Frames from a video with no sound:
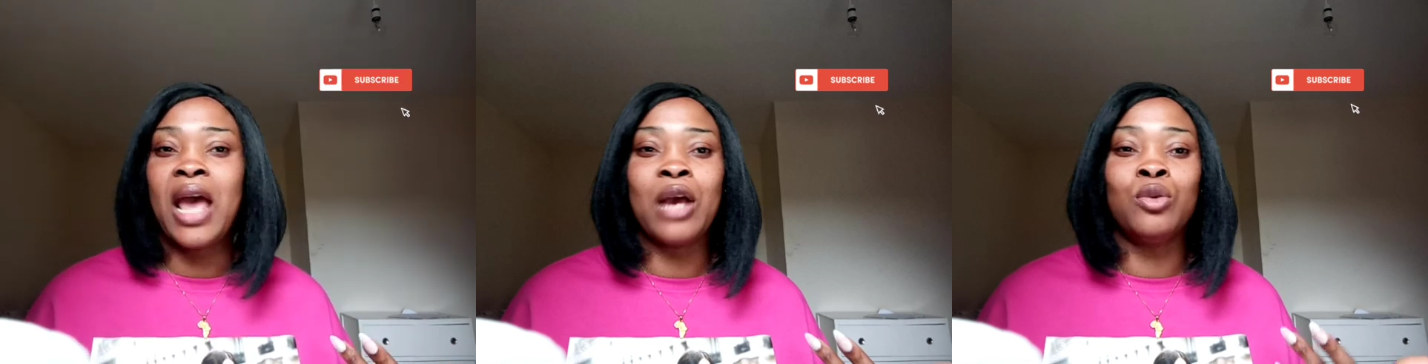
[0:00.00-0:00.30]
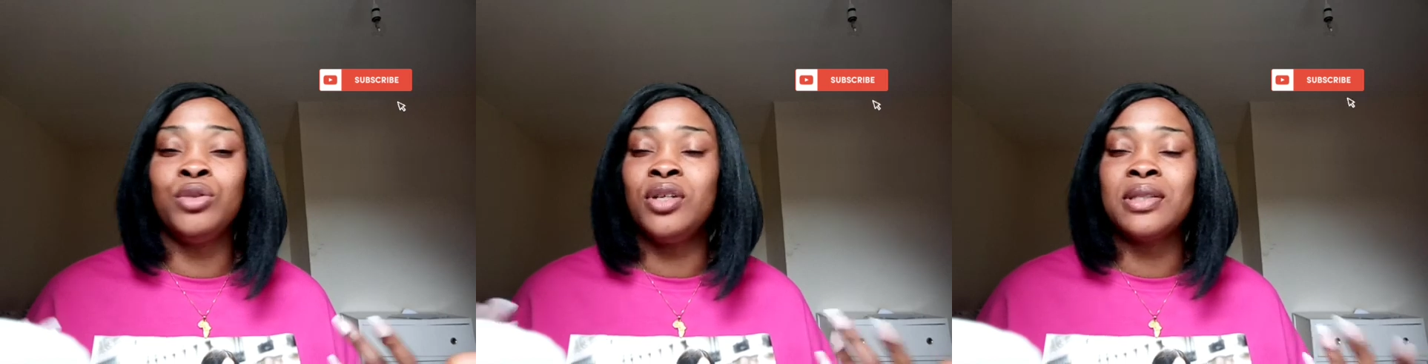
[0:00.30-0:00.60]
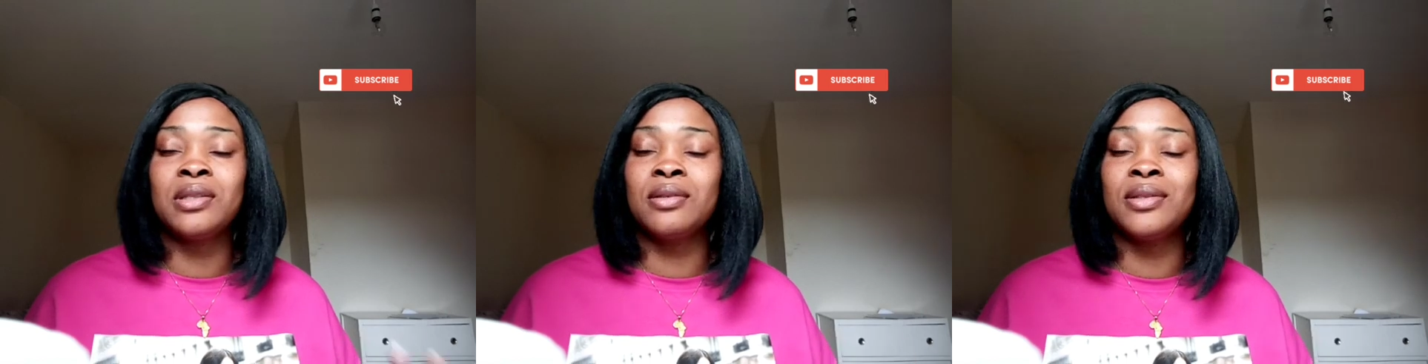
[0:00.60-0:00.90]
i could
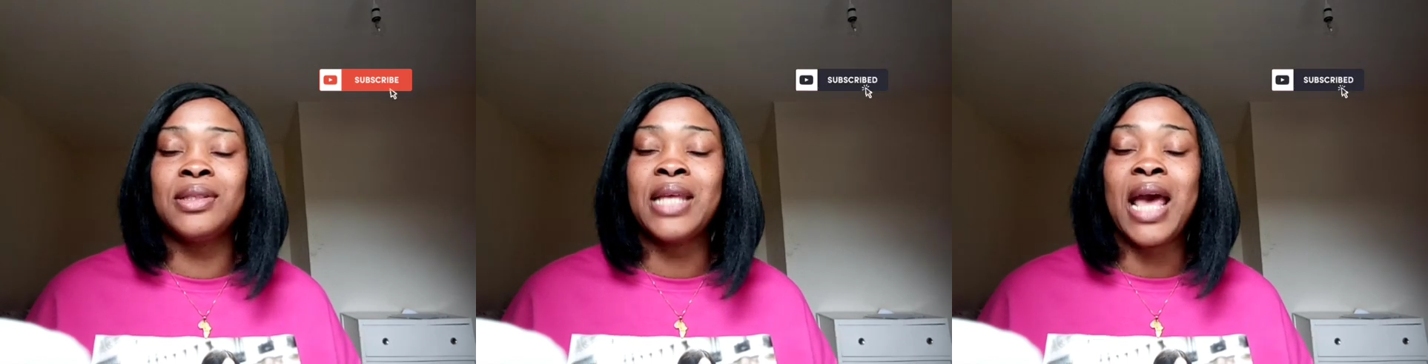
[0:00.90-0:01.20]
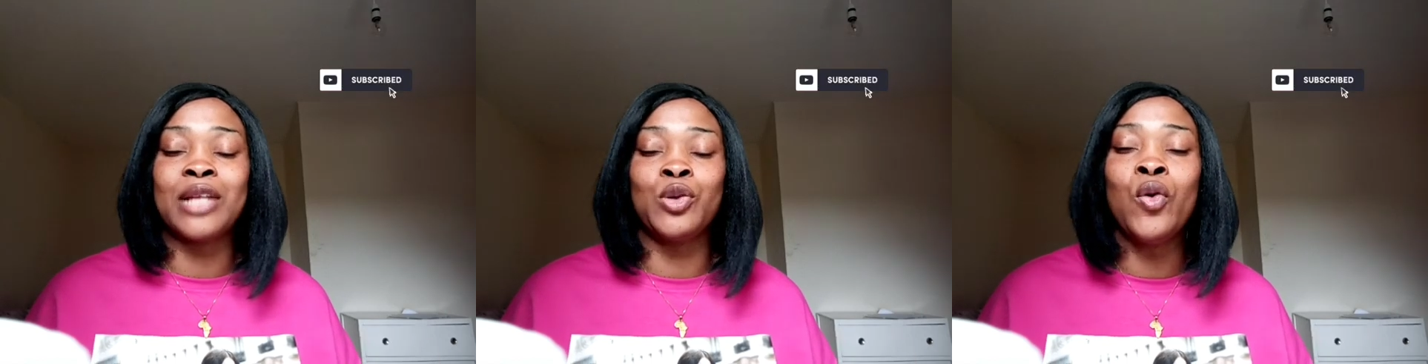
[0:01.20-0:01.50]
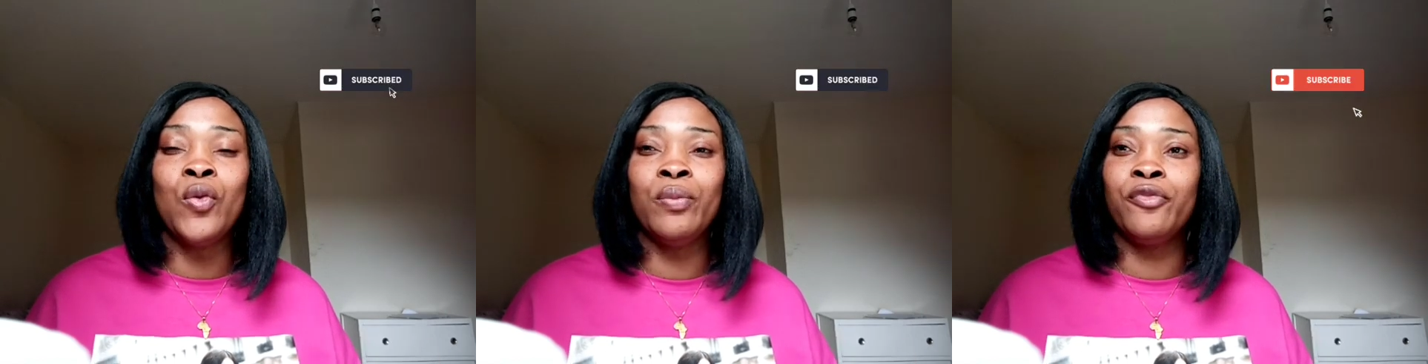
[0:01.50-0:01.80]
just stay at
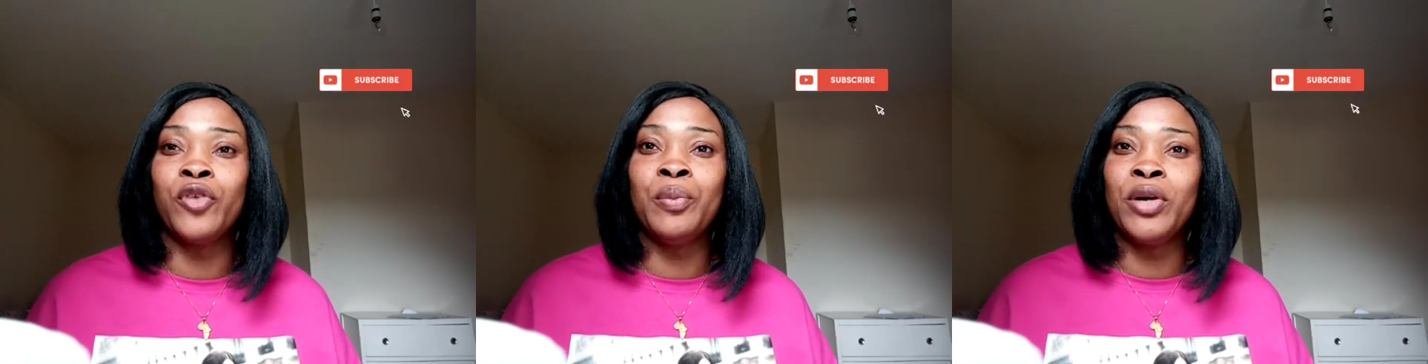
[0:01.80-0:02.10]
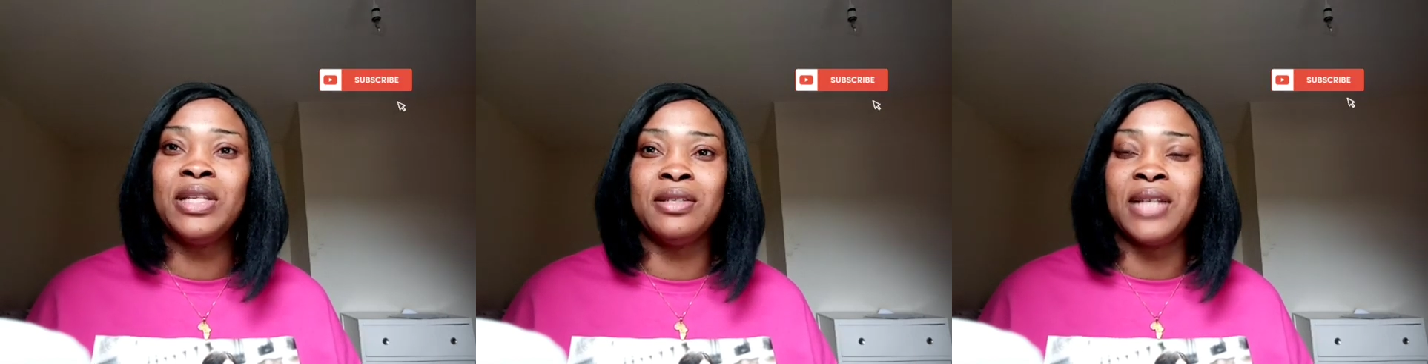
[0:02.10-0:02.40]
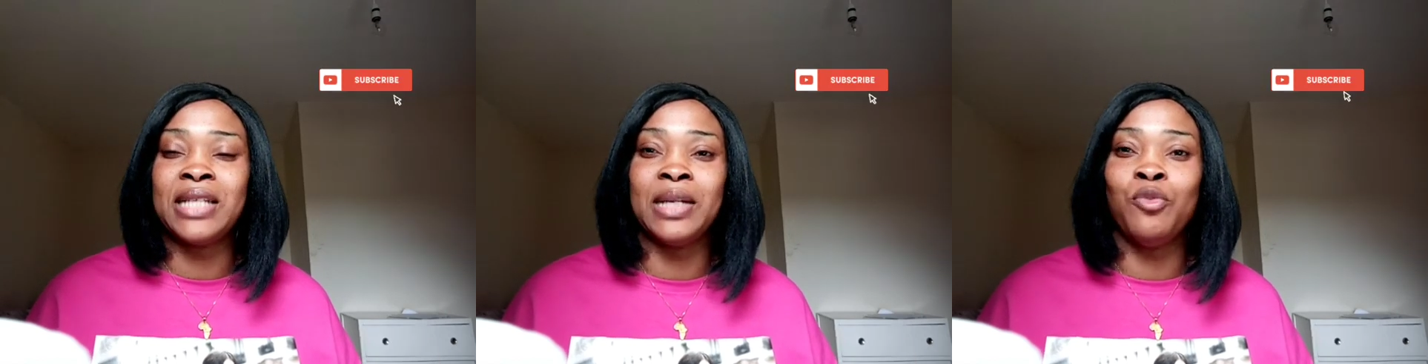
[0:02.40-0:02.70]
home from morning to
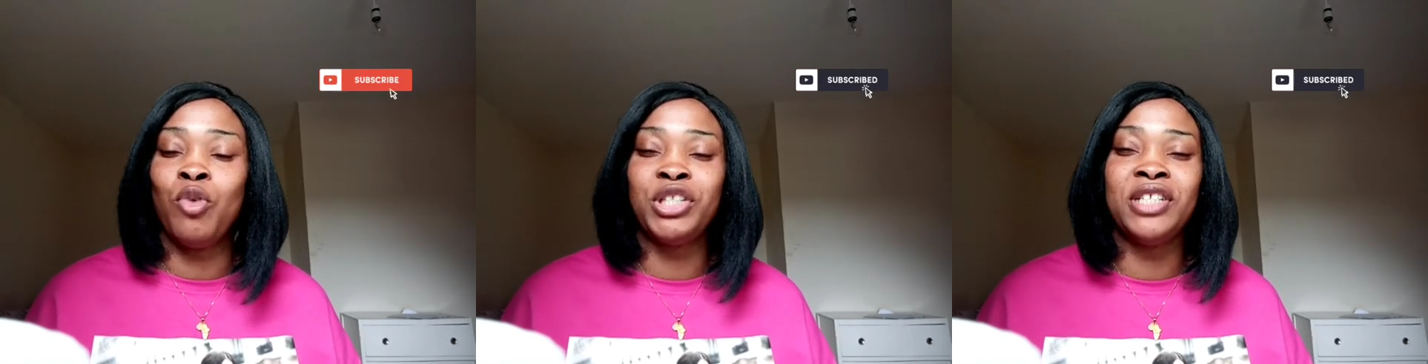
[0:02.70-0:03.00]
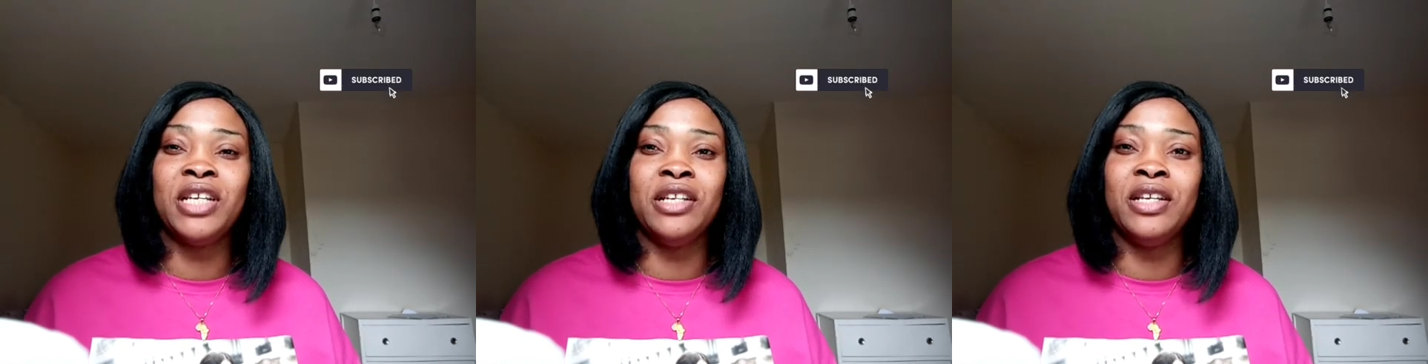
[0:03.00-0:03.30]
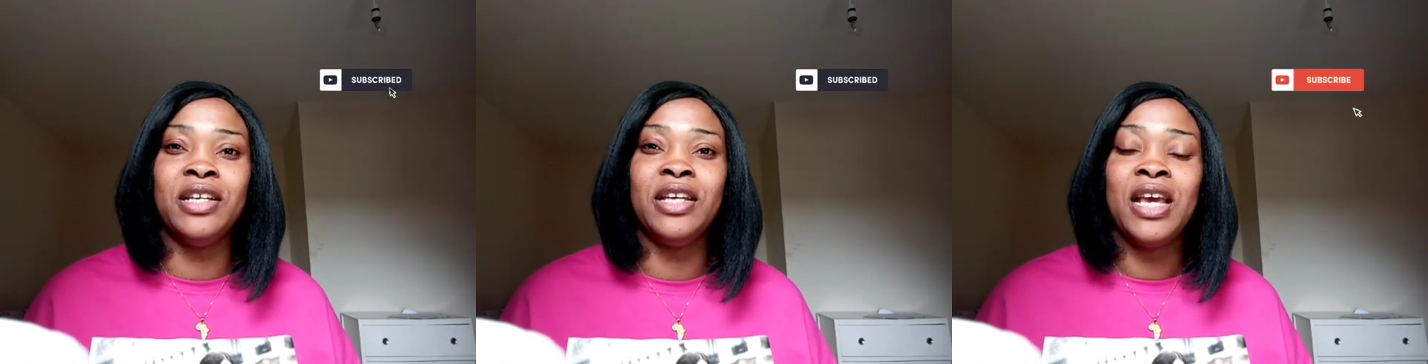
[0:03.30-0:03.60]
night i'm watching a,
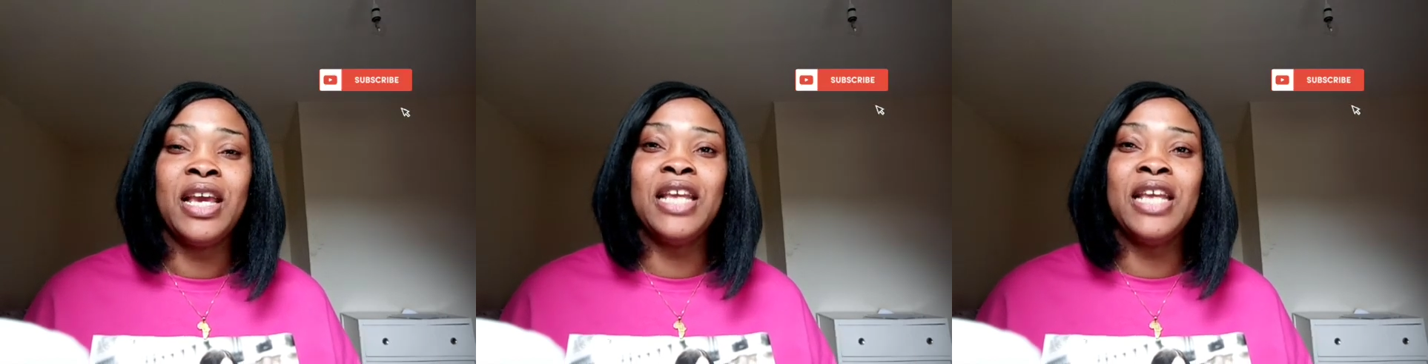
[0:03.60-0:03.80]
a,